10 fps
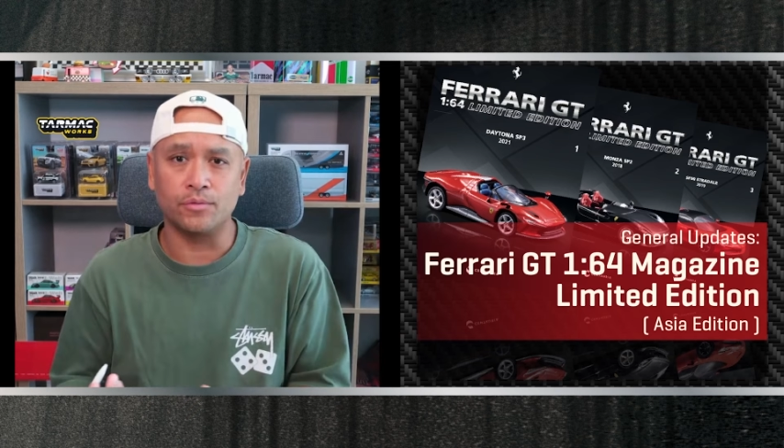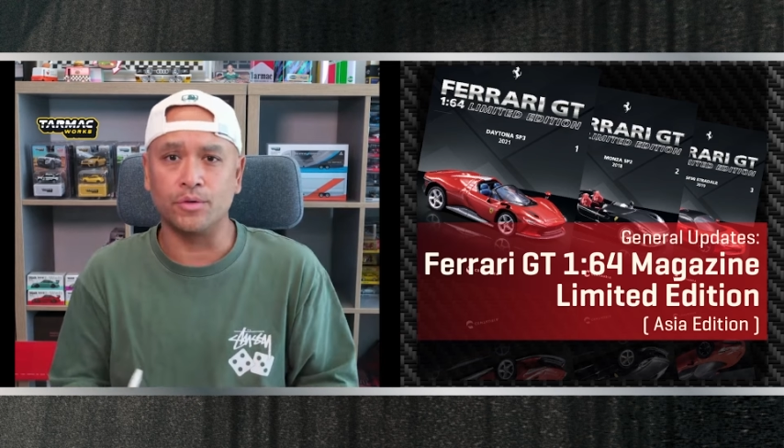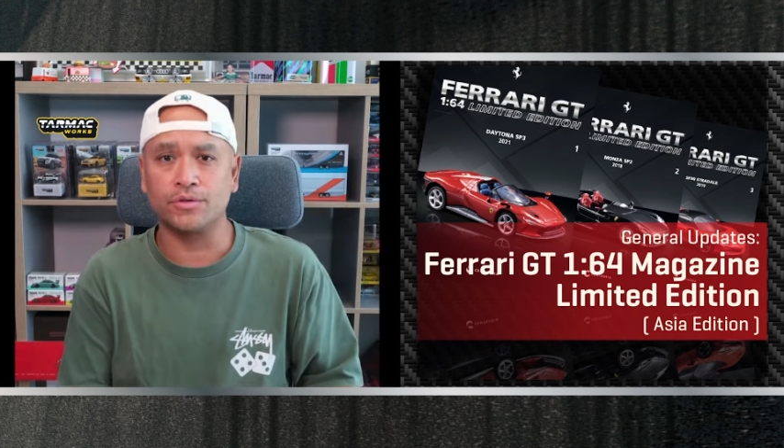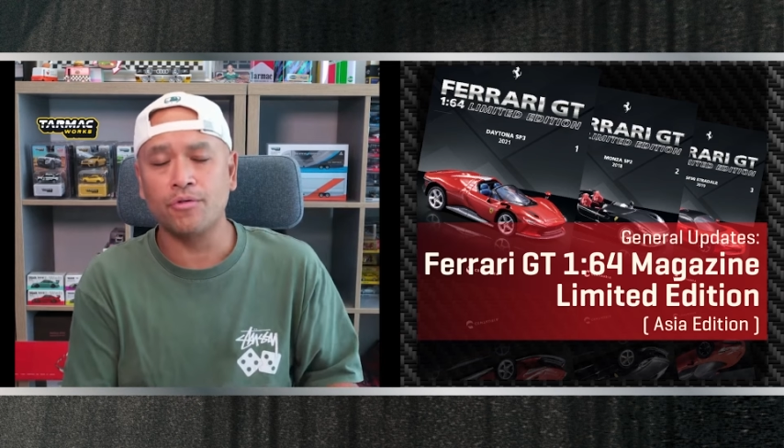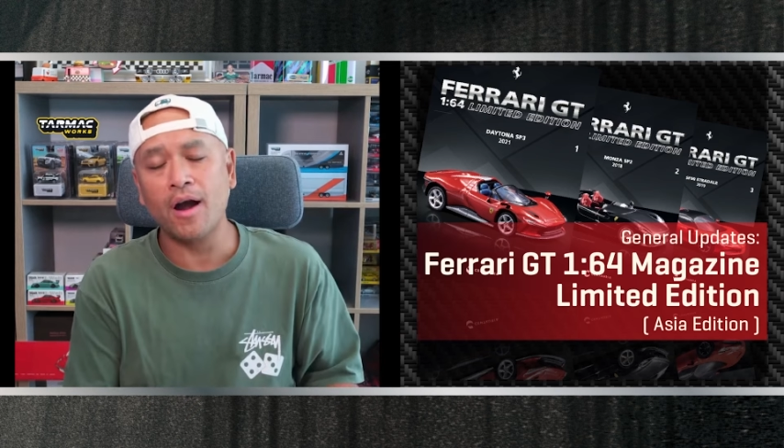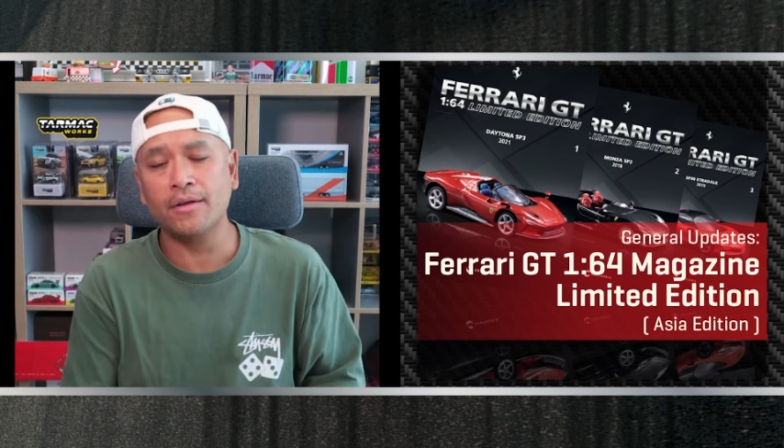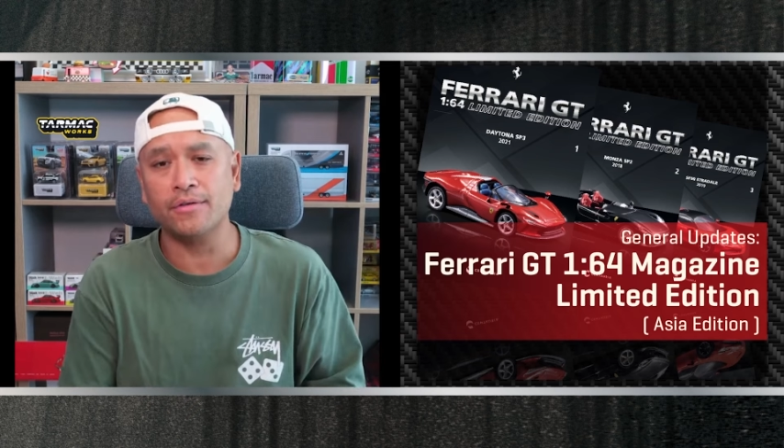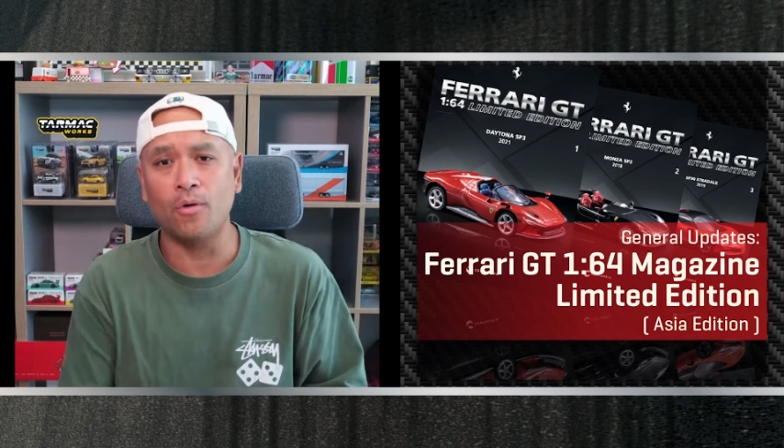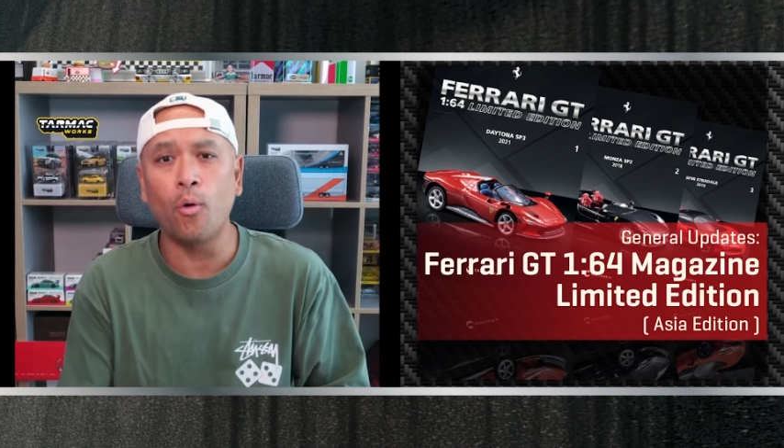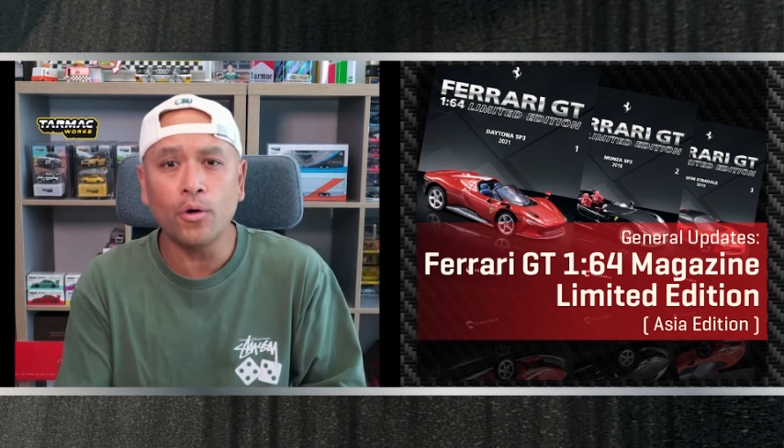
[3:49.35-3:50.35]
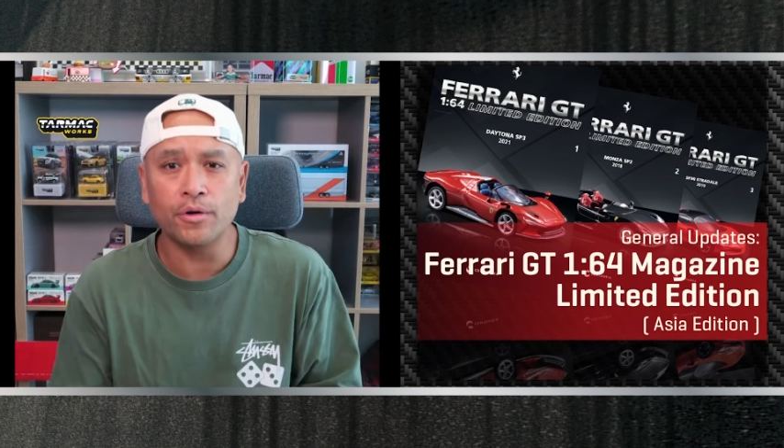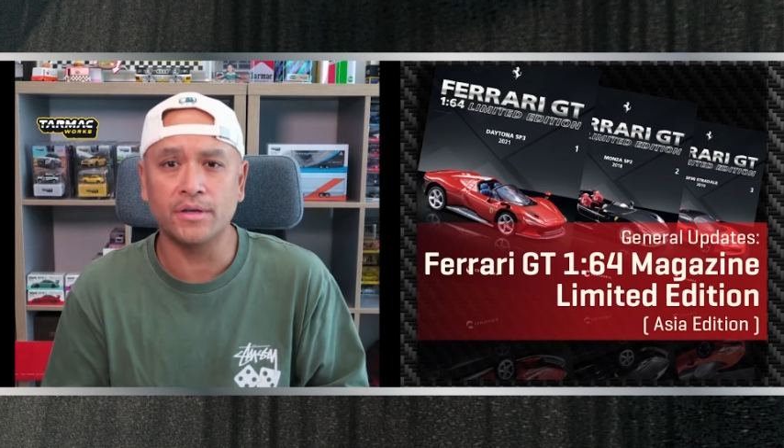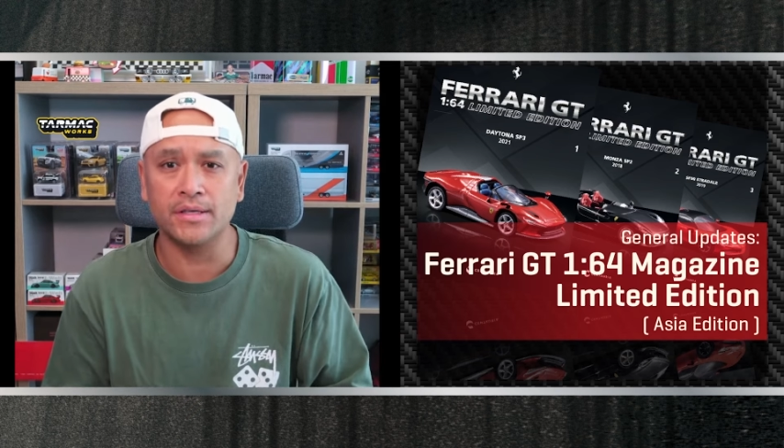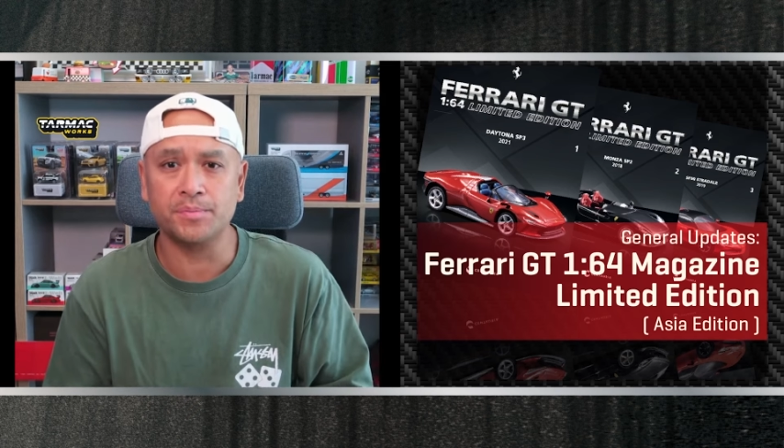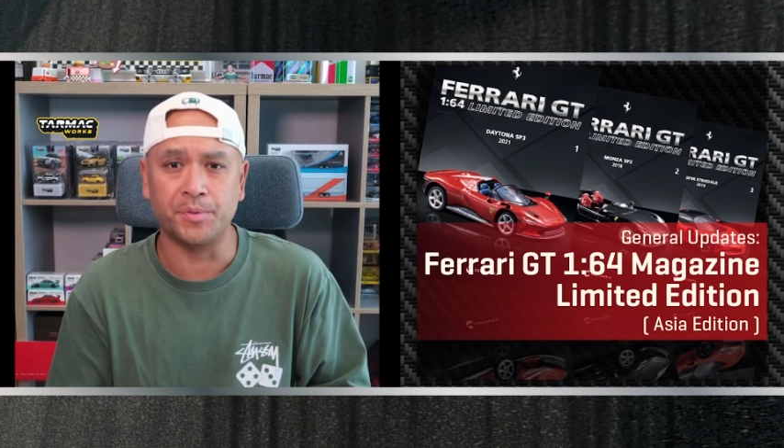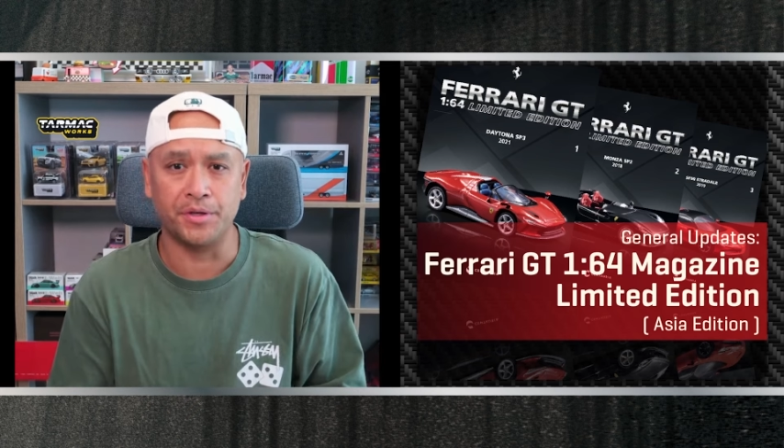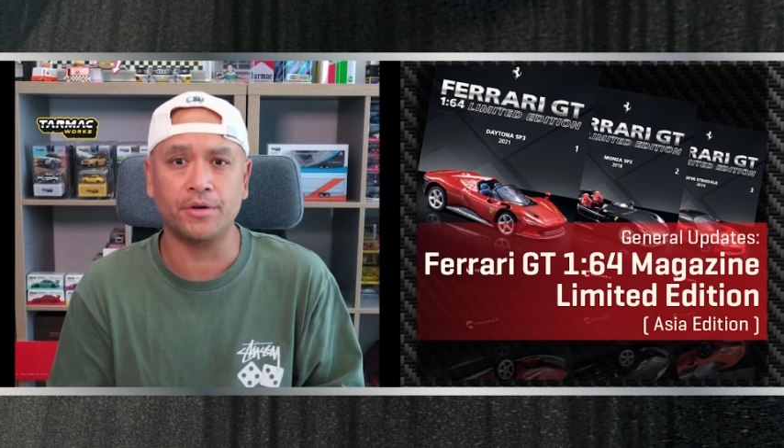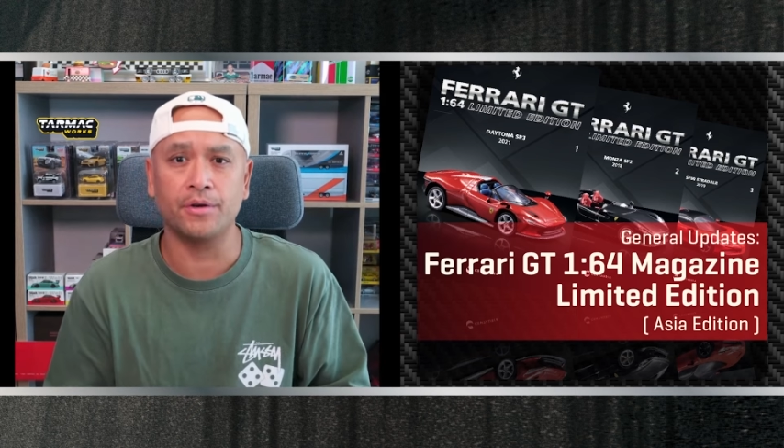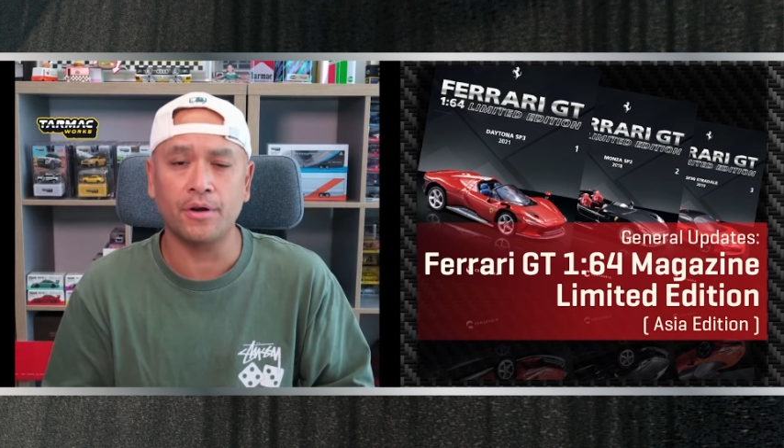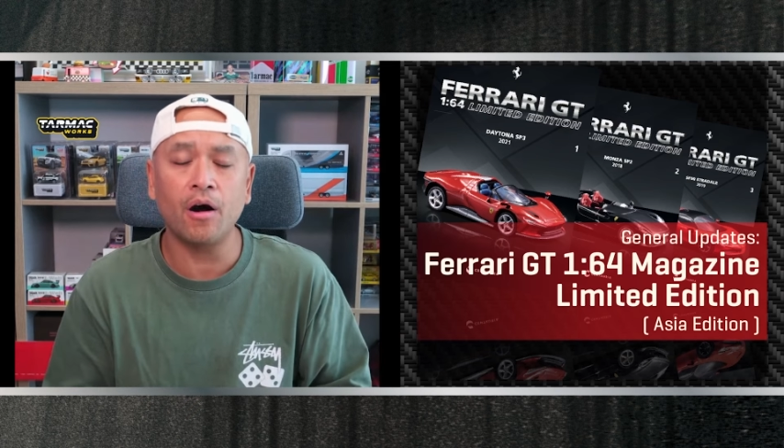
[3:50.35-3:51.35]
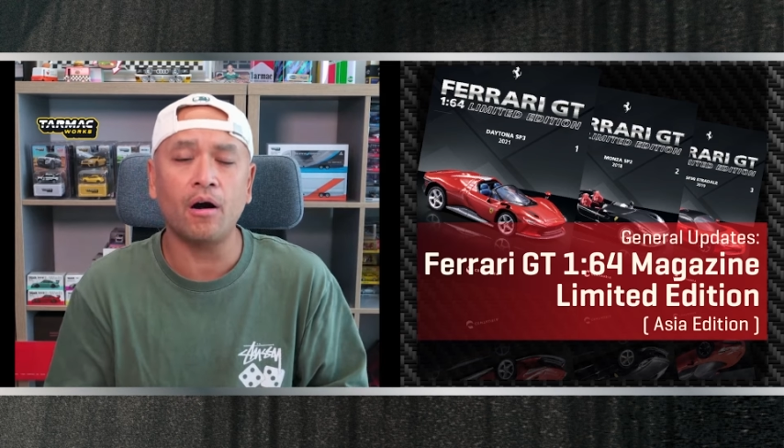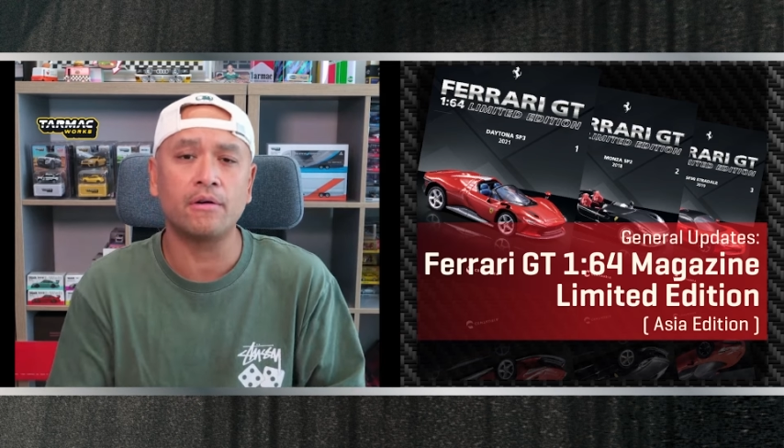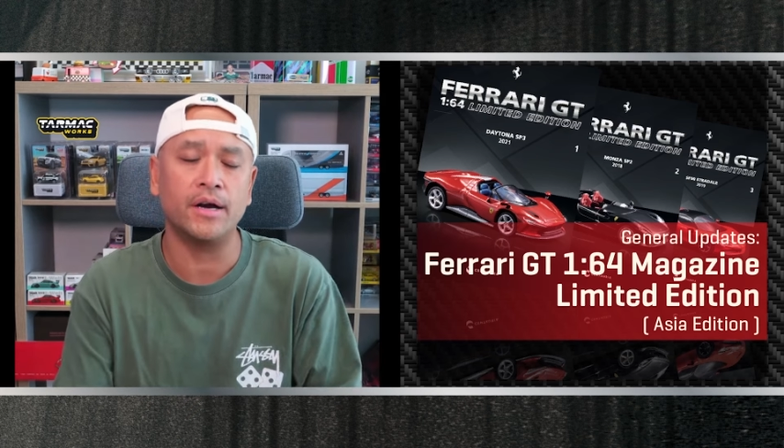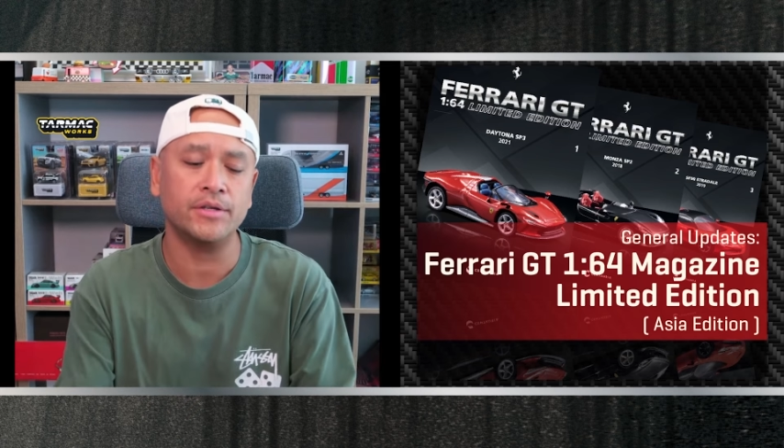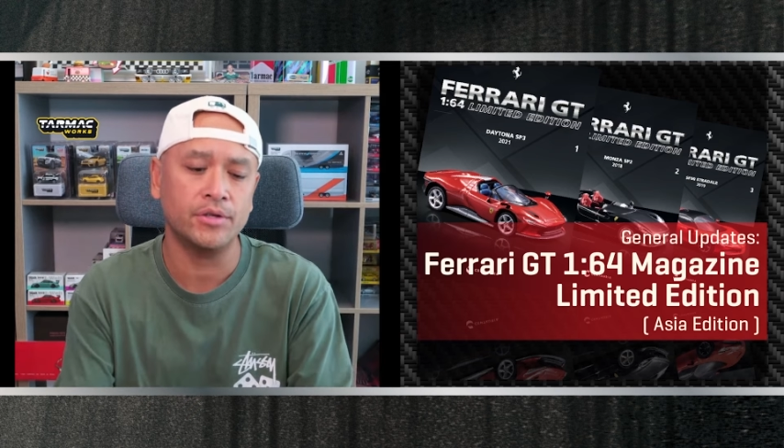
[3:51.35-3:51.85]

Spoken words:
was trying to order this particular car, right?